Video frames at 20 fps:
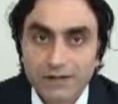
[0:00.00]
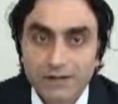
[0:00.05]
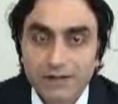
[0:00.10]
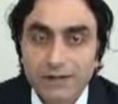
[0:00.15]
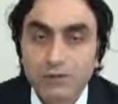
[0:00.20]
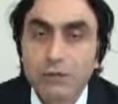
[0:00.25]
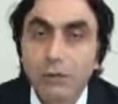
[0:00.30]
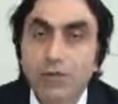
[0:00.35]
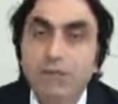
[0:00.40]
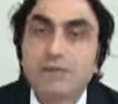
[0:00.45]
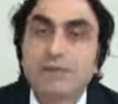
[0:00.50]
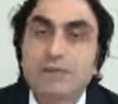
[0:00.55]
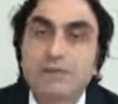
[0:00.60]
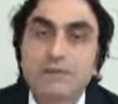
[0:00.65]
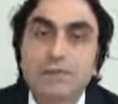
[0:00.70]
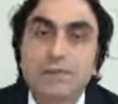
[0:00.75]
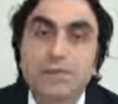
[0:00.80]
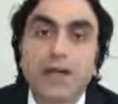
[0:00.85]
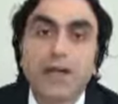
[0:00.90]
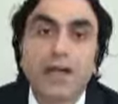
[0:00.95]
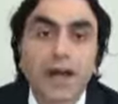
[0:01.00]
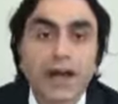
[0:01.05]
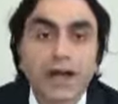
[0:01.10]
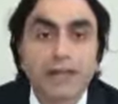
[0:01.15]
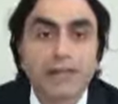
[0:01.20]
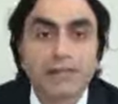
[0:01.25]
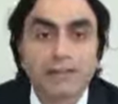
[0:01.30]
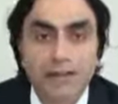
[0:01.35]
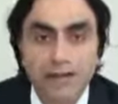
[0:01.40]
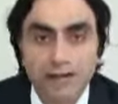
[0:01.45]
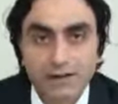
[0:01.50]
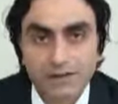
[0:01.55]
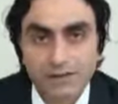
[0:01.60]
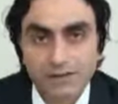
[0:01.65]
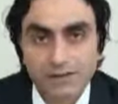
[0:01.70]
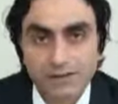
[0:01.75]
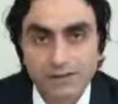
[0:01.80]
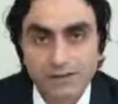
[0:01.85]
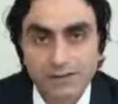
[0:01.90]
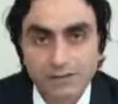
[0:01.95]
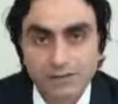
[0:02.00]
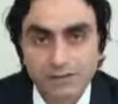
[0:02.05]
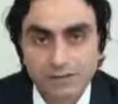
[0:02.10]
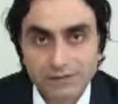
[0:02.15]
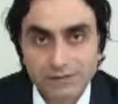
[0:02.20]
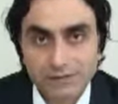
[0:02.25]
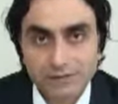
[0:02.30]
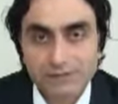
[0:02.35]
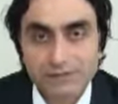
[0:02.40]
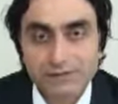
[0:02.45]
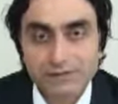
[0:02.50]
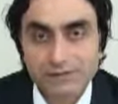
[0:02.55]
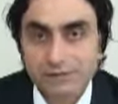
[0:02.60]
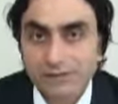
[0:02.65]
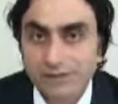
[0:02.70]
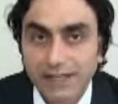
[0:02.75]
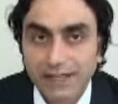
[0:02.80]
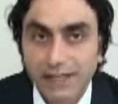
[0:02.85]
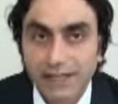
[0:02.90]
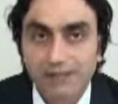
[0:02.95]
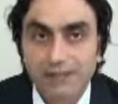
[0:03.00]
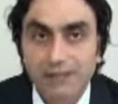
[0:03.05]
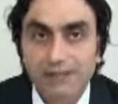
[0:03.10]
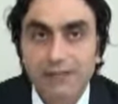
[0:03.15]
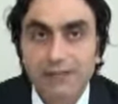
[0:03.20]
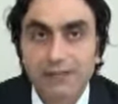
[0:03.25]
And what's behind after the death?